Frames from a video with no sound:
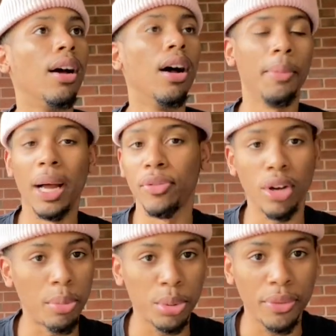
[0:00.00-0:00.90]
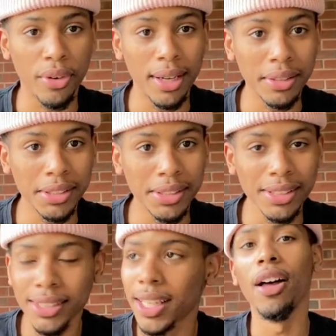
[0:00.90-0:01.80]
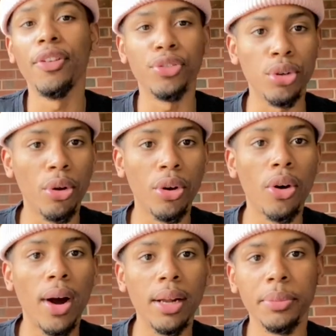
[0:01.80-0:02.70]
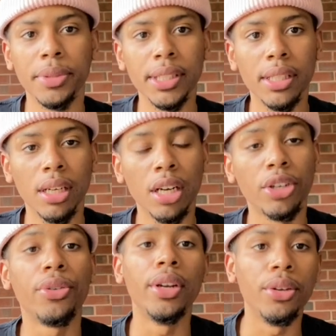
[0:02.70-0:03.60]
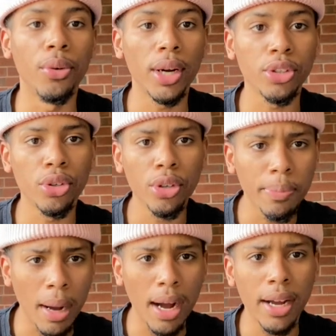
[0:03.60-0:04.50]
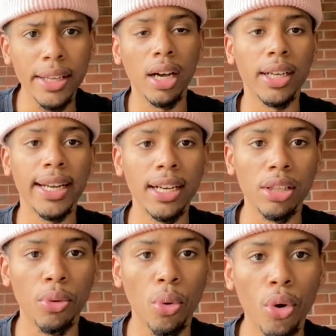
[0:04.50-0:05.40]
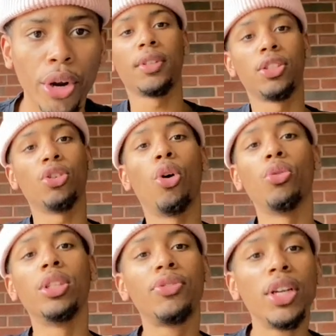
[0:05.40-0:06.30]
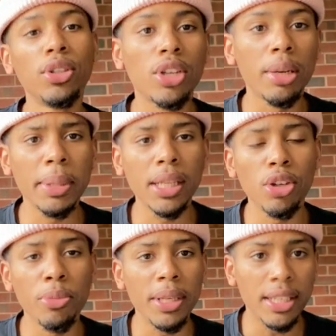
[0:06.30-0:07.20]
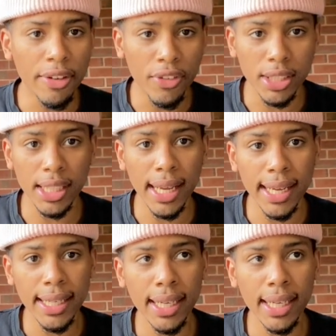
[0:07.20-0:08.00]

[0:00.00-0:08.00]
I have a couple different aliases. If you don't know, I'm the creative director behind Caden Leroy. So this video is going to be a little bit different today.